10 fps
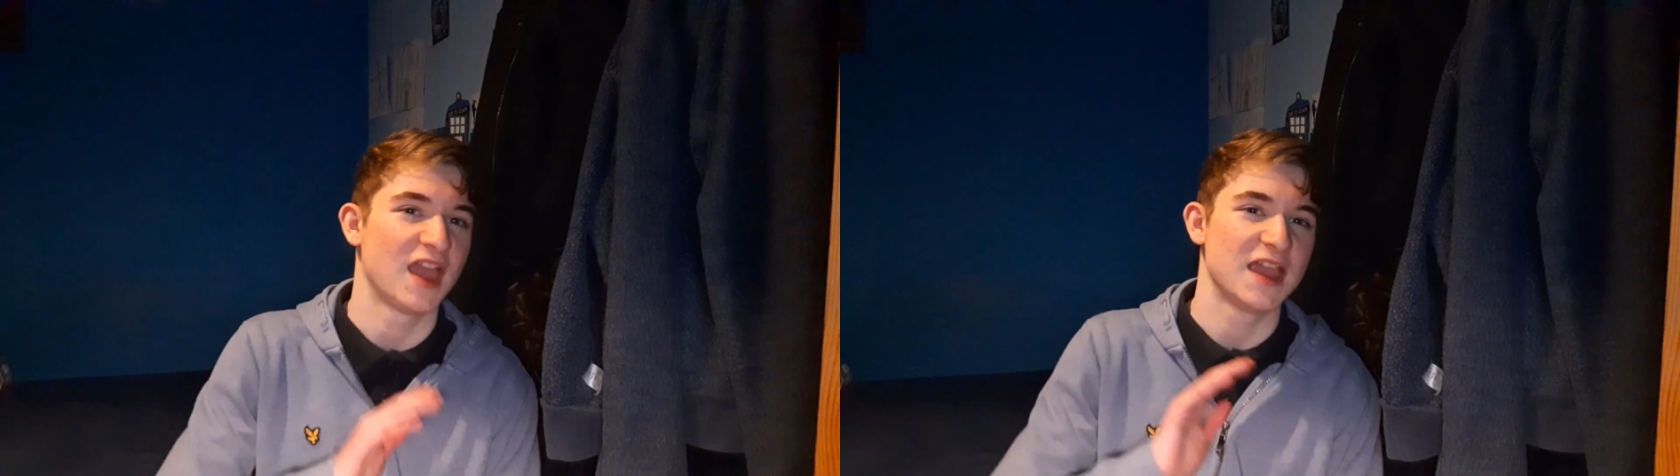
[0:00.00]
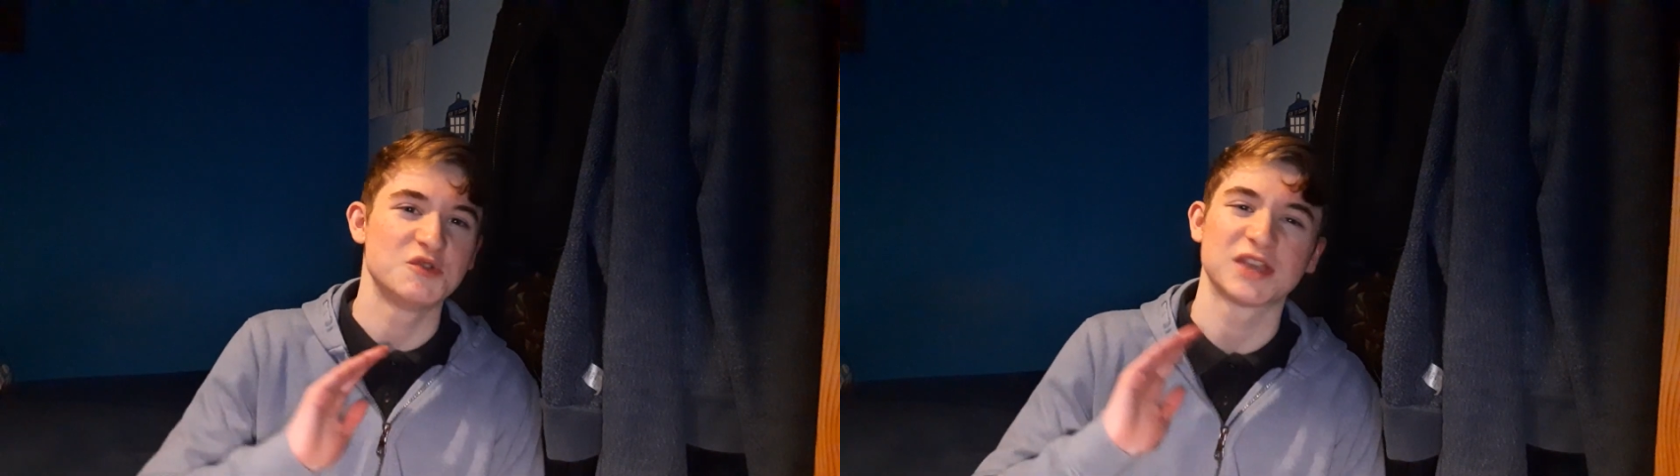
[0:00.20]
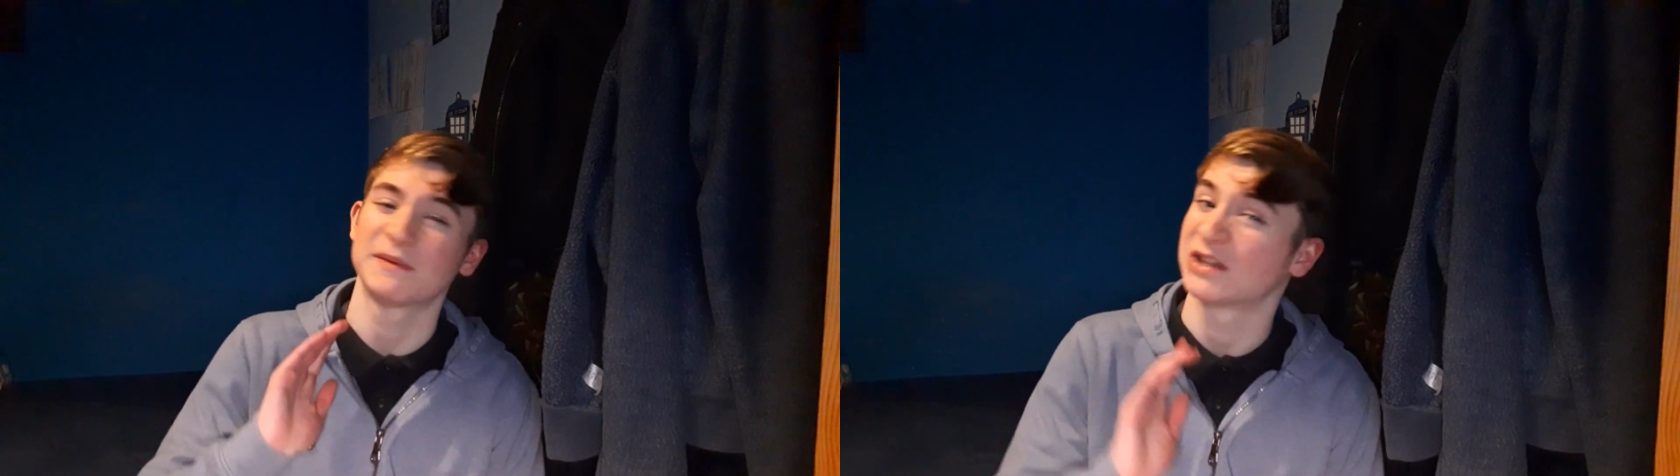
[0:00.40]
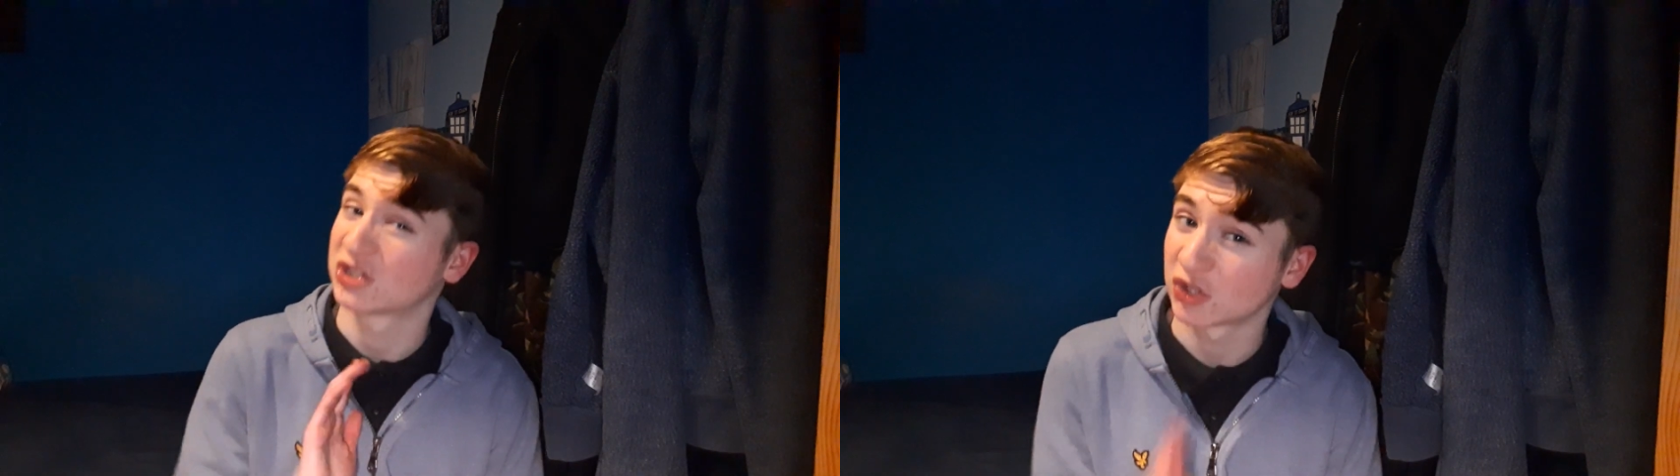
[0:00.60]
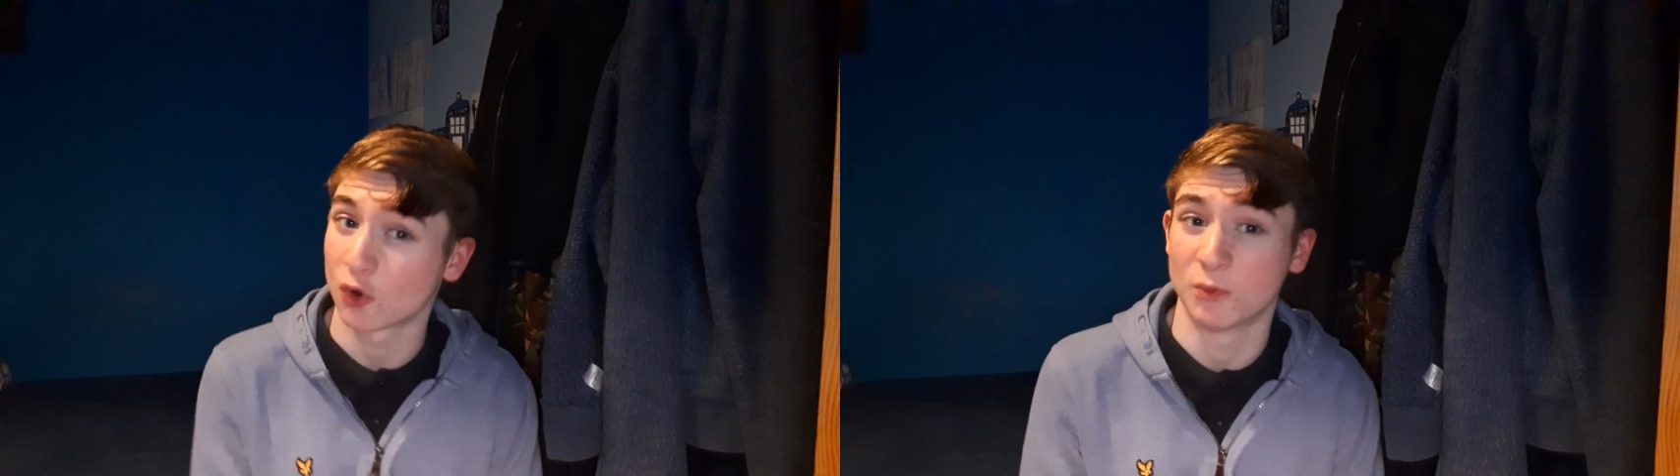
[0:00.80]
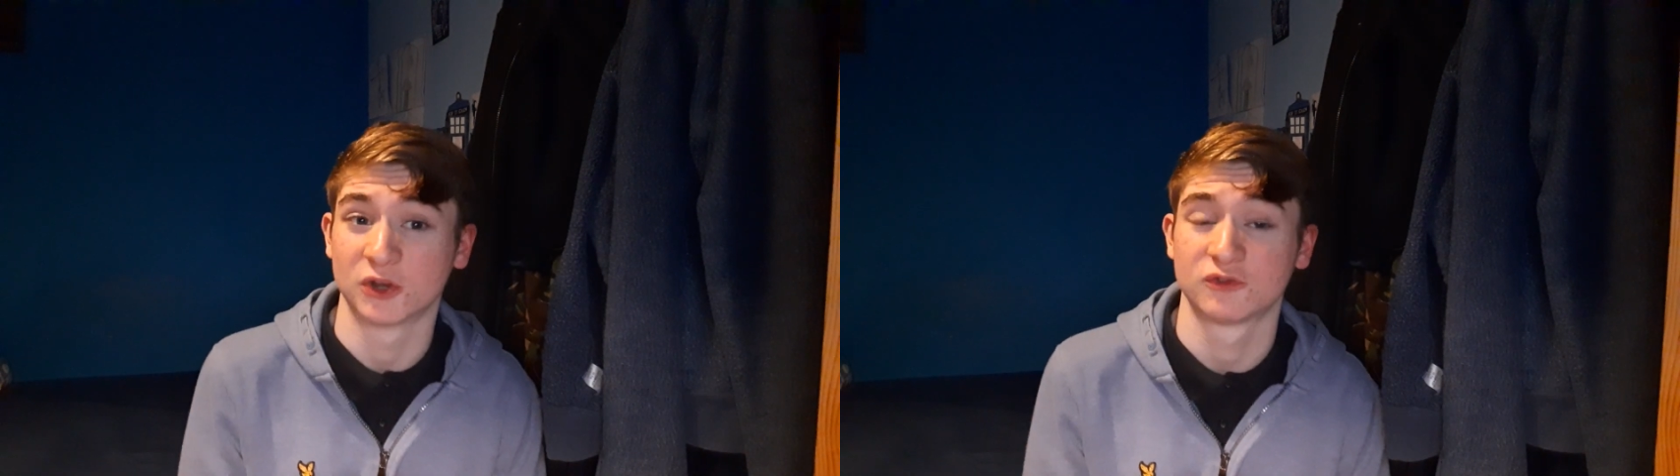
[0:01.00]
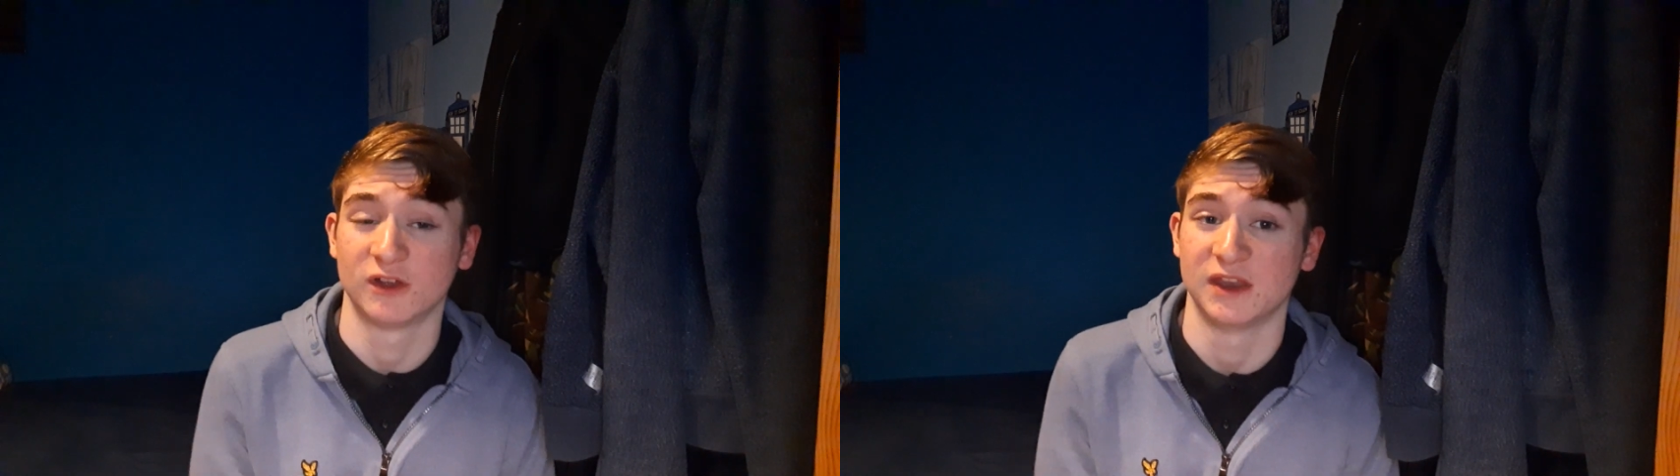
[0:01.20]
he was having so much fun